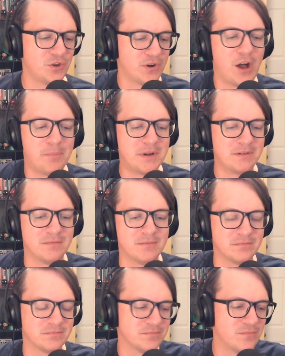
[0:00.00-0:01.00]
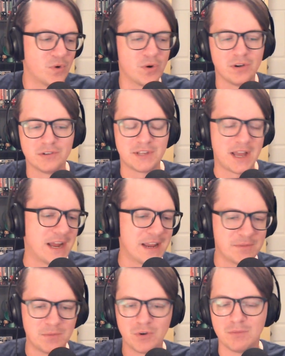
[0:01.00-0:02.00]
helping more
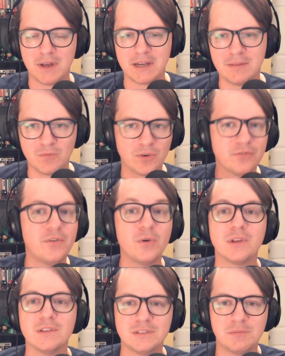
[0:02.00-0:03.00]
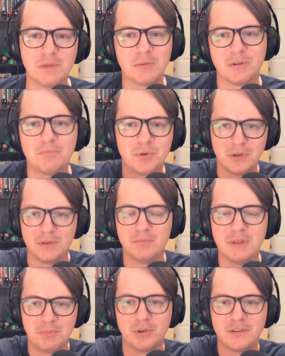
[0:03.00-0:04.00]
time and more money and more focus to be able to
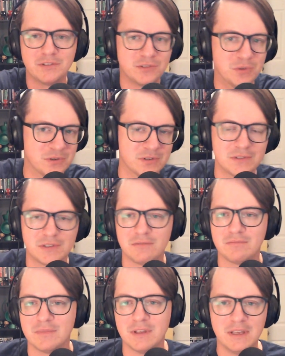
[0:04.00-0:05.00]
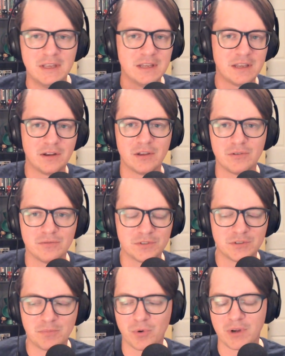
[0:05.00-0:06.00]
be put on students and
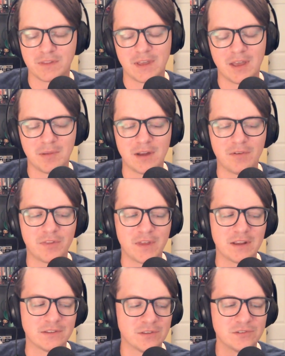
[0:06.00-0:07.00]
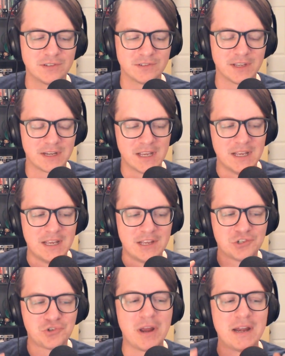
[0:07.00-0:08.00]
supporting them and everything. So it's just like
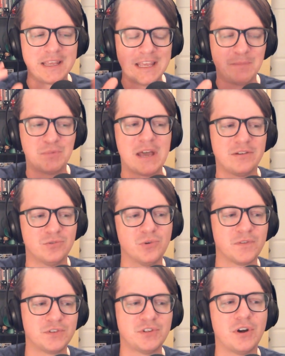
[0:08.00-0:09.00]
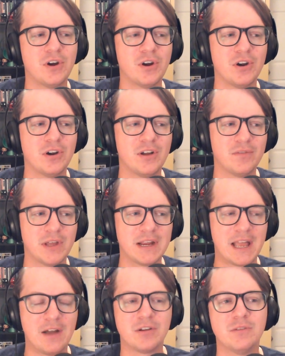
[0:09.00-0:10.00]
trying to keep that north star of like
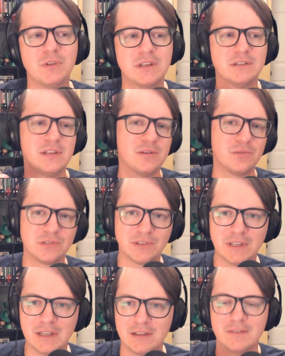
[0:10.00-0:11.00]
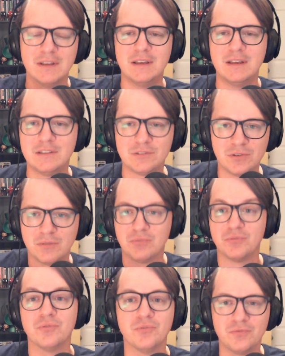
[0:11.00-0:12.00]
how can we continuously sort of
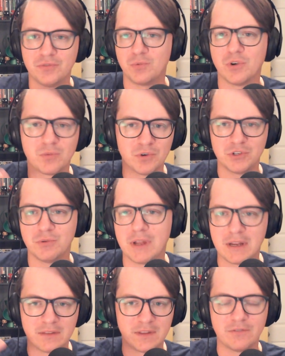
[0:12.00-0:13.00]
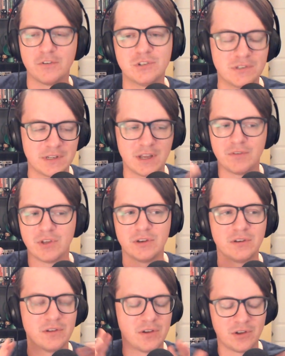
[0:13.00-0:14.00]
improve the work we're doing and the efficiency of it
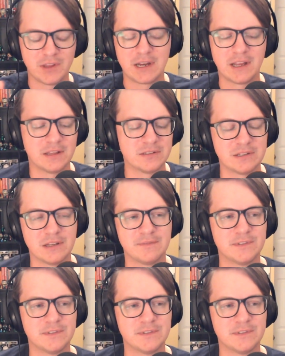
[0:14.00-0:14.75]
and all that kind of stuff.